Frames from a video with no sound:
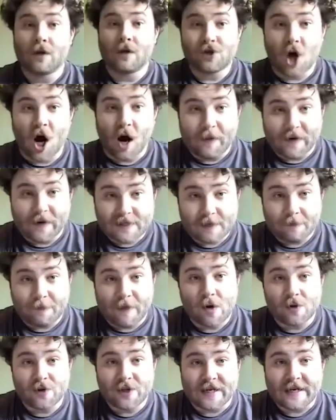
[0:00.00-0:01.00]
topics
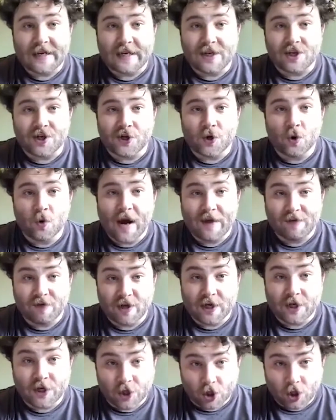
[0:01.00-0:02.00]
about the EU and the
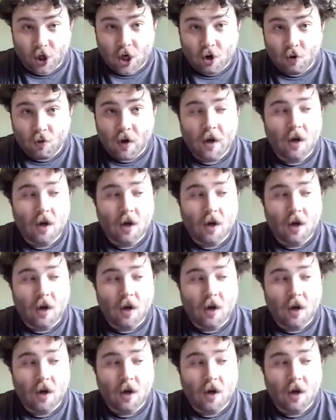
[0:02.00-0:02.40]
Euro,